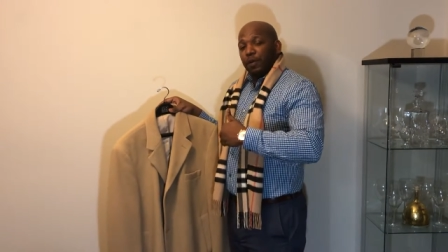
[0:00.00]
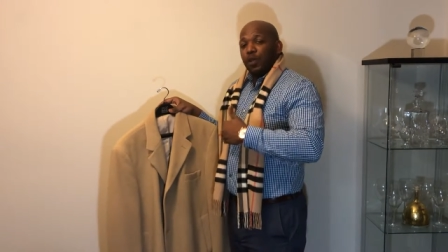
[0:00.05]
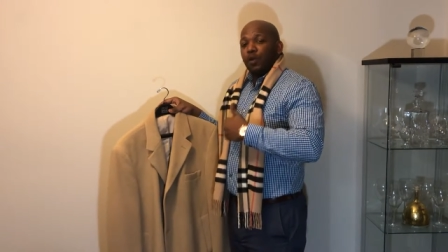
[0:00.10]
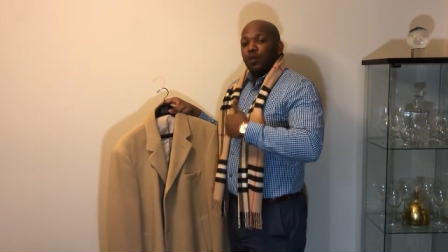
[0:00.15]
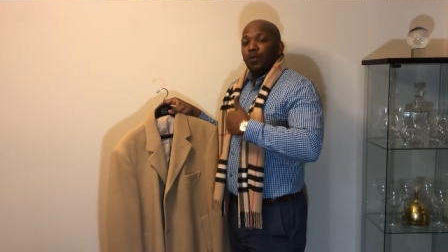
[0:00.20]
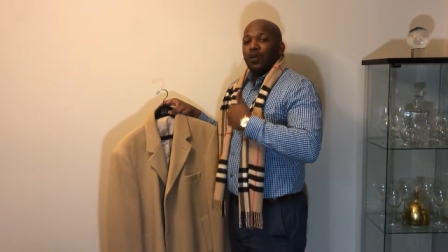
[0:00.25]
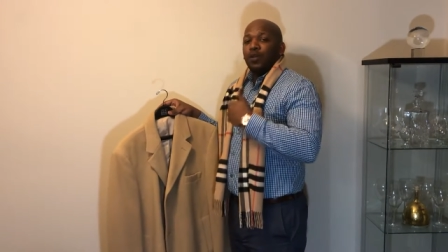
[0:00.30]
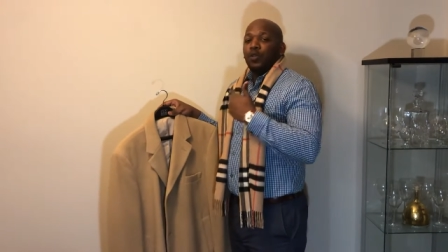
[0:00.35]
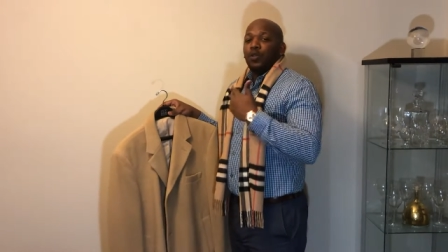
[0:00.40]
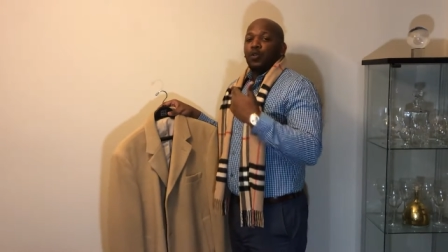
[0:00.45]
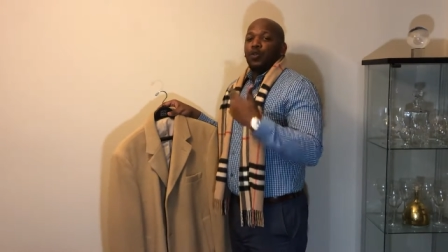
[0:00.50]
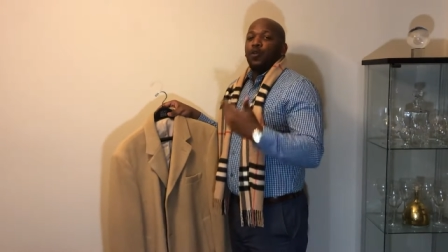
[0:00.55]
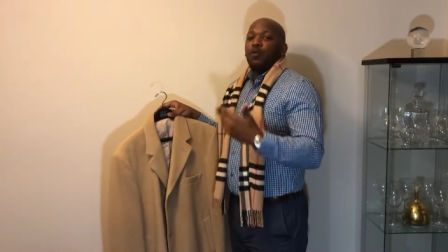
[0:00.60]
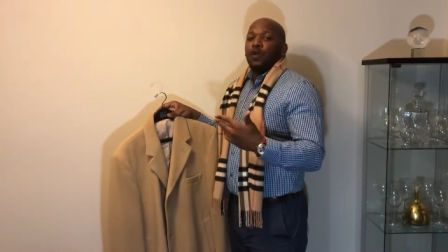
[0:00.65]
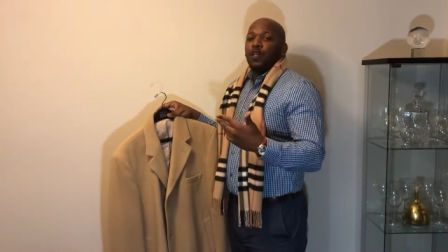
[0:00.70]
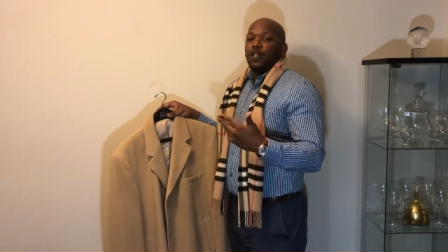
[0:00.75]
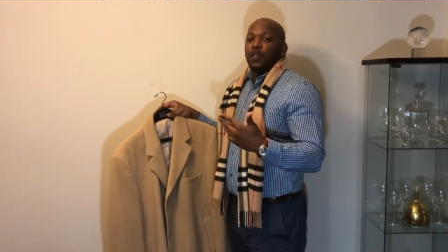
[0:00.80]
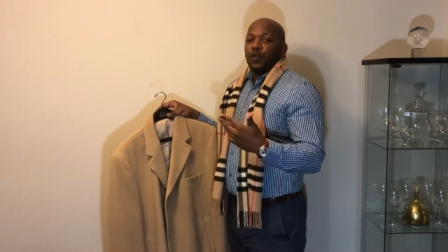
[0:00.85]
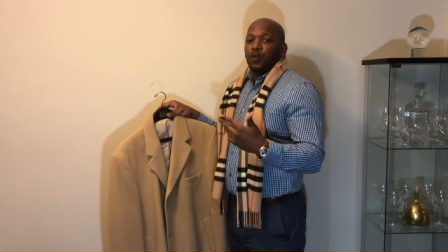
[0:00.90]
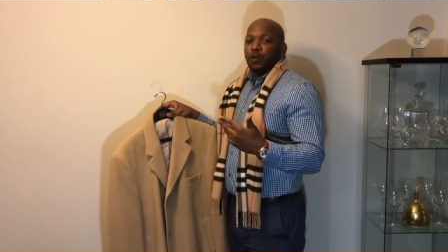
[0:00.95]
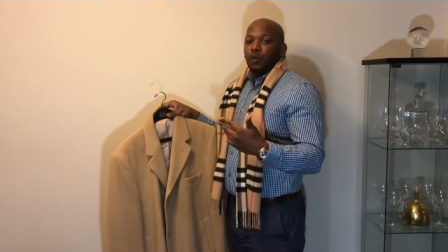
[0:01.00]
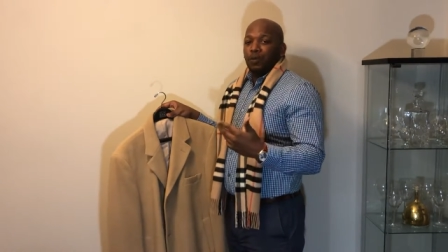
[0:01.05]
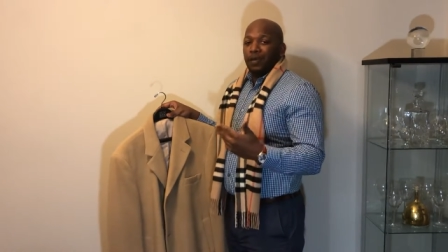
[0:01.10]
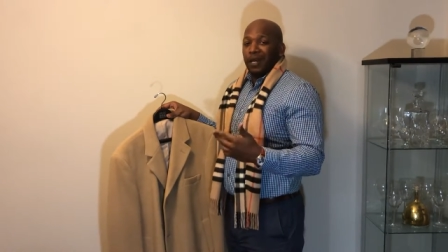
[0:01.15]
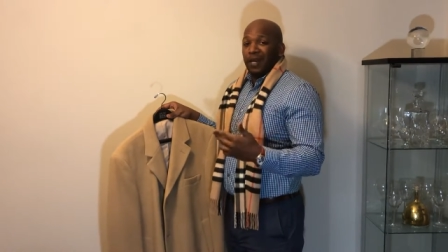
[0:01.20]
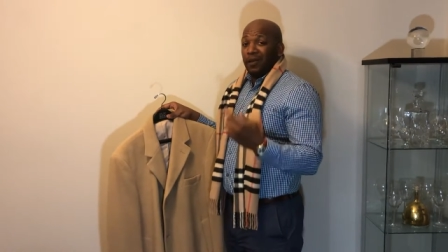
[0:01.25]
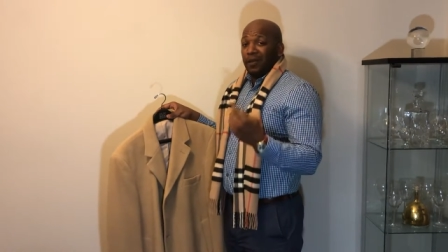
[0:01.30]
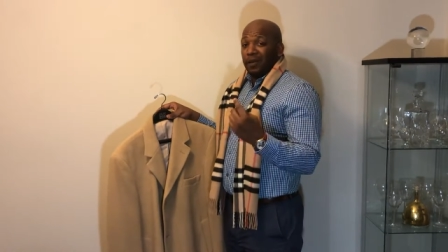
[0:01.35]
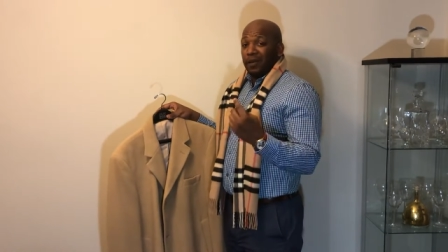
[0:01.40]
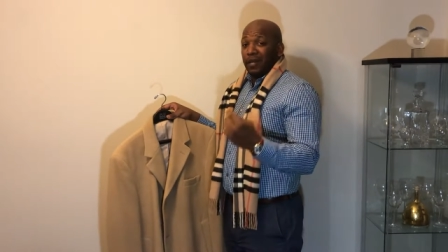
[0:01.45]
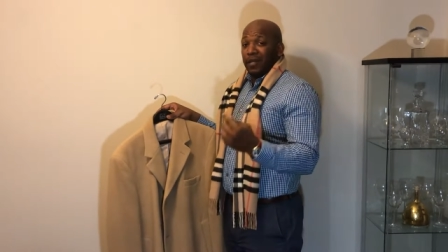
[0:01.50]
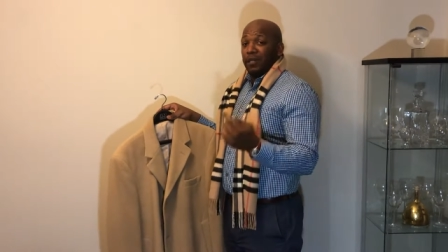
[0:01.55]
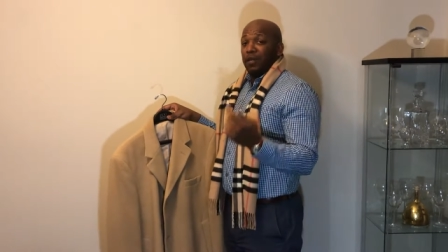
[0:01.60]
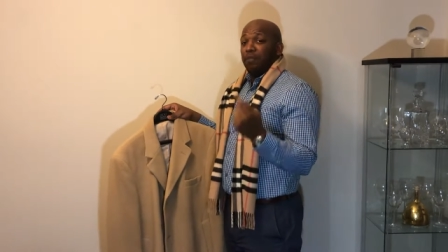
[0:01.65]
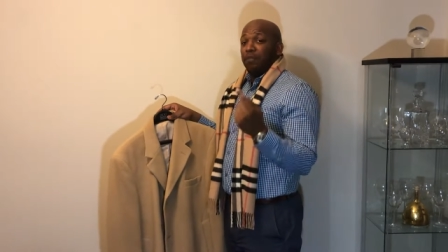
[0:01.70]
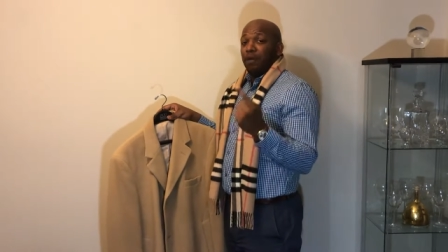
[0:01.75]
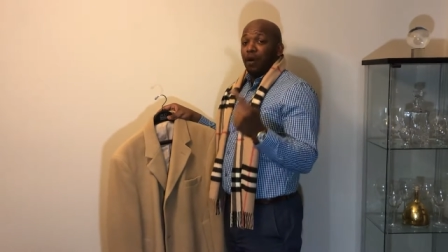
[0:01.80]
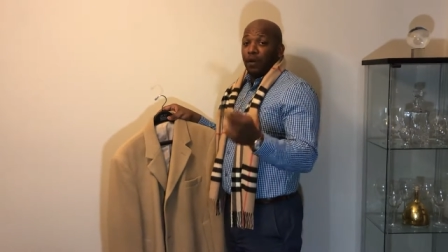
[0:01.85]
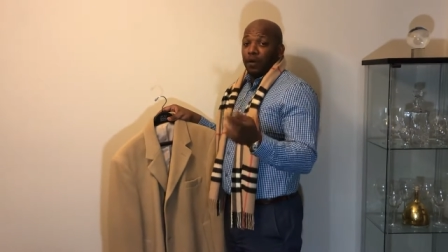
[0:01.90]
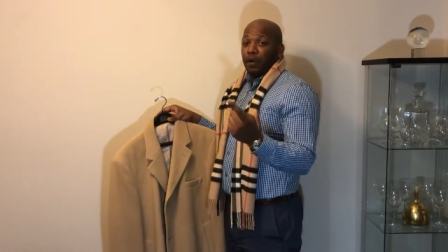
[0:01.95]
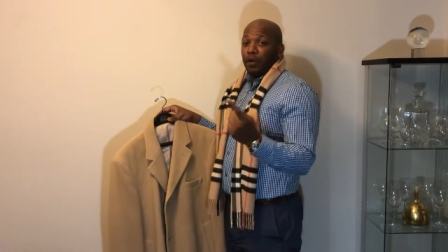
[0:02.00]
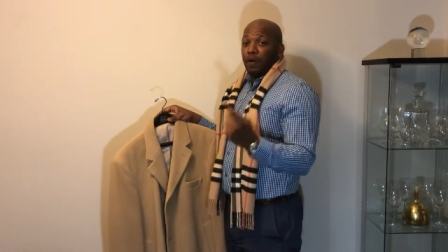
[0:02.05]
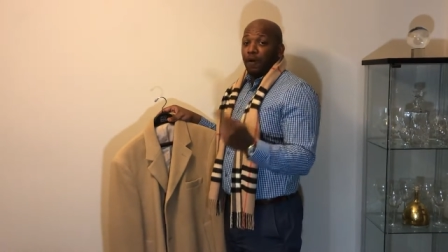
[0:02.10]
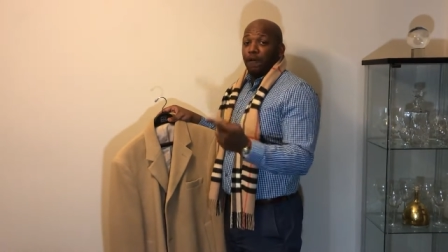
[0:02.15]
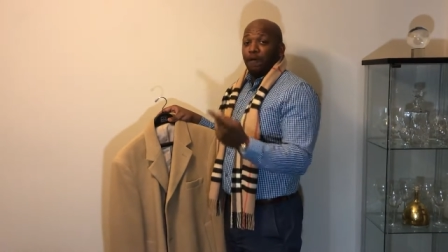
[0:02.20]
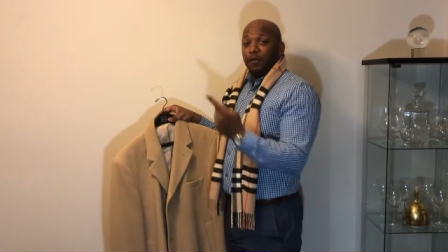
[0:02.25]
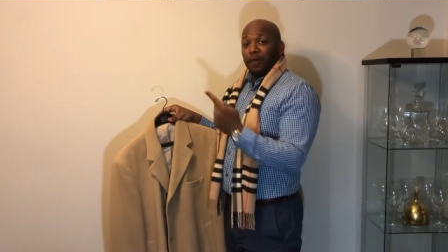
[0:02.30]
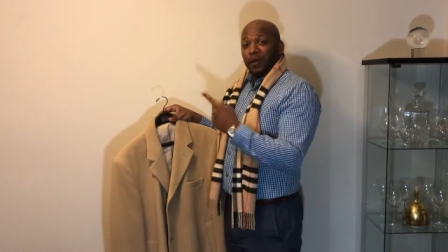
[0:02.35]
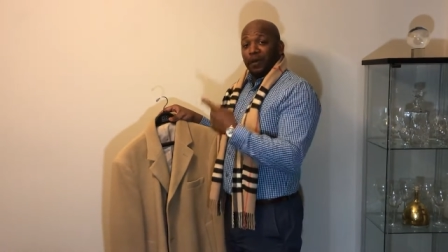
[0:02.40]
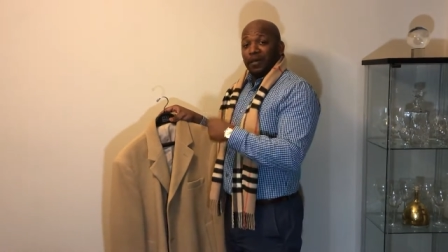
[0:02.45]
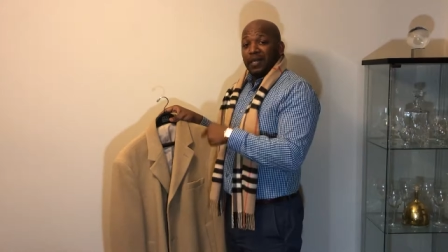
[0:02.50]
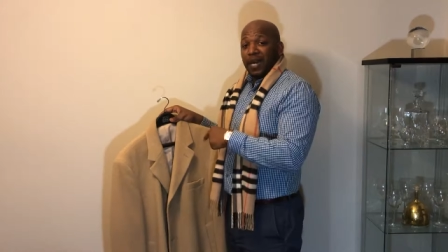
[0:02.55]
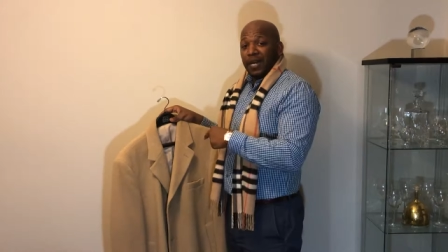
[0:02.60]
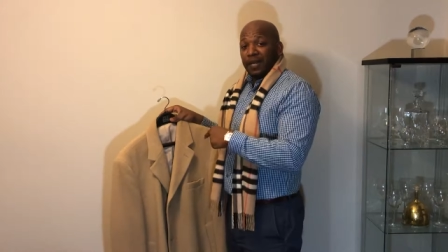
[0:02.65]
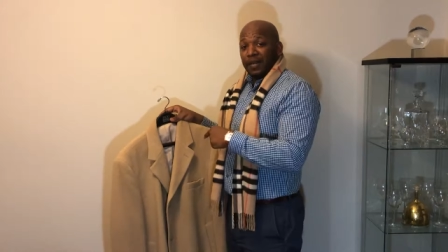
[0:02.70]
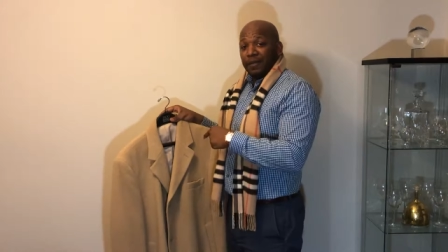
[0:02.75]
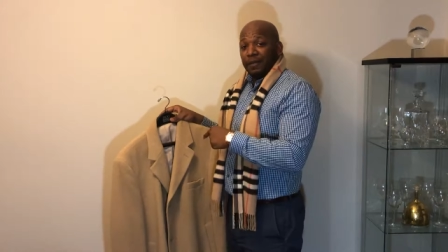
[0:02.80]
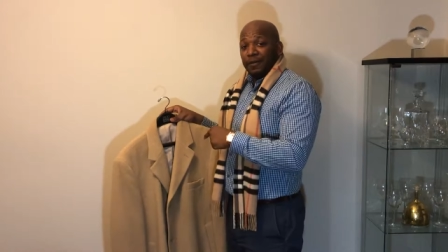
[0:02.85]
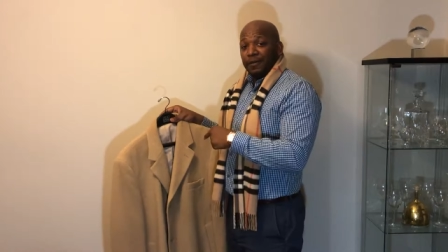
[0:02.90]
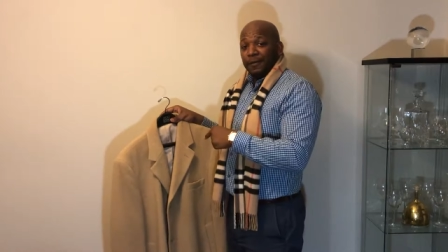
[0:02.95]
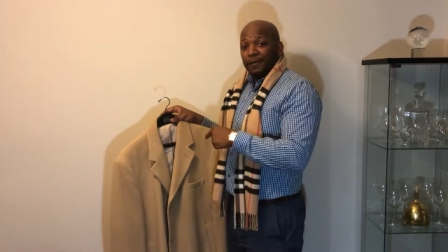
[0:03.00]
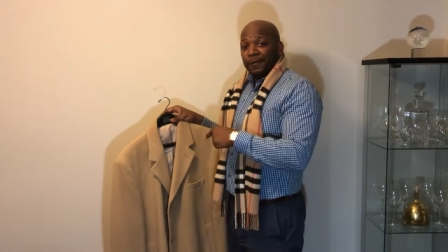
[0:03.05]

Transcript: but you don't want too much room that look like you borrowed a coat from your daddy.